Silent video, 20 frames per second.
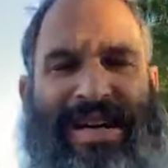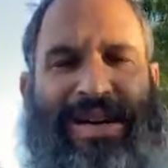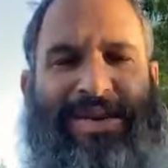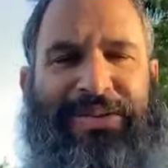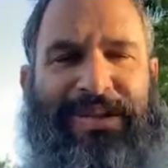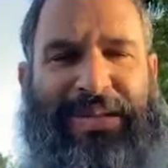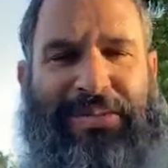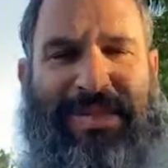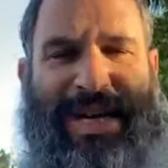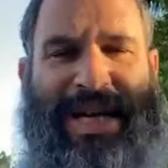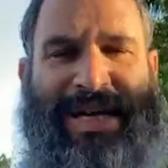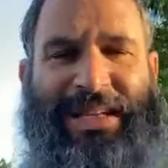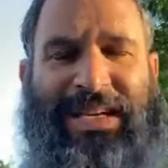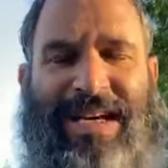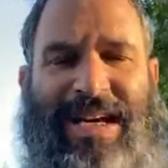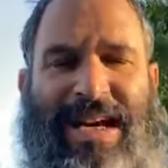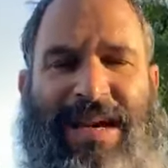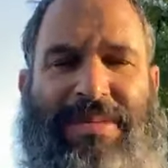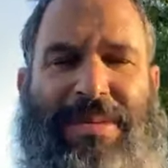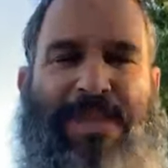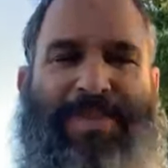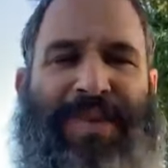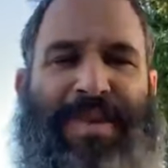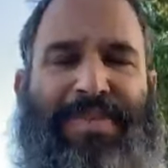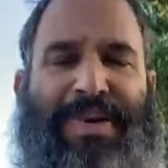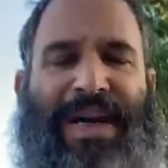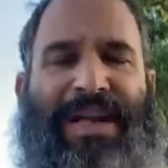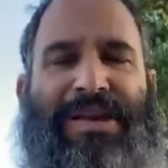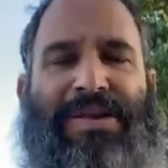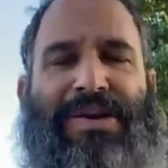And when the man came up to
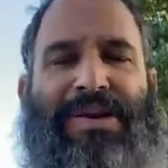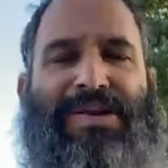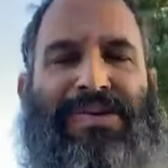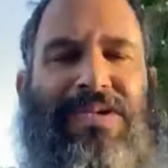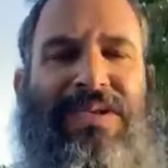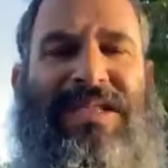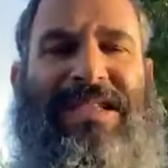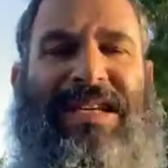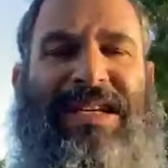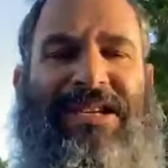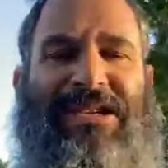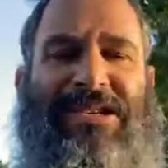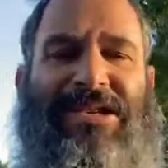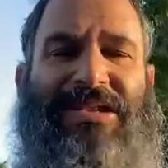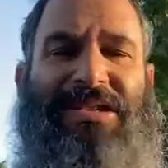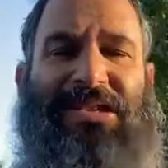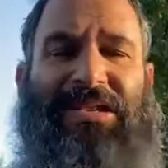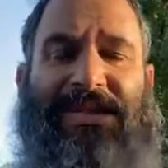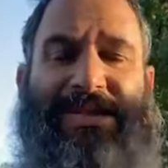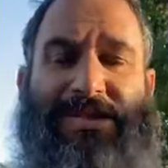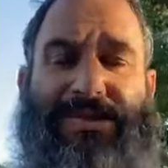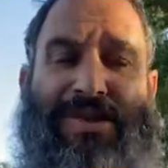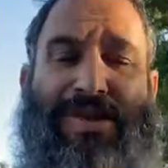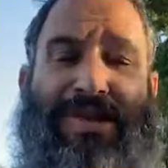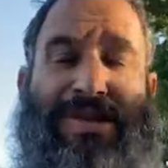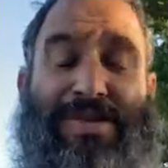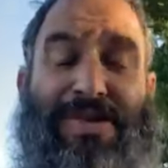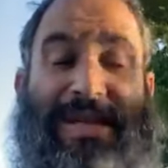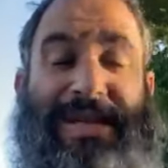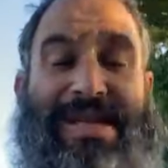pay the groceries
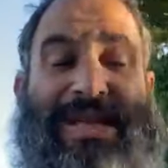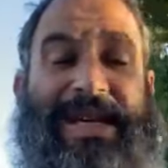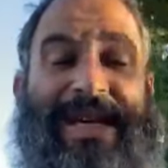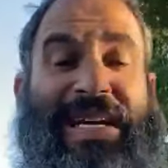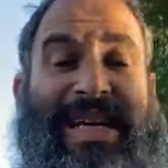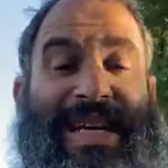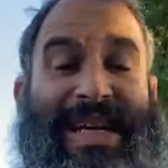there,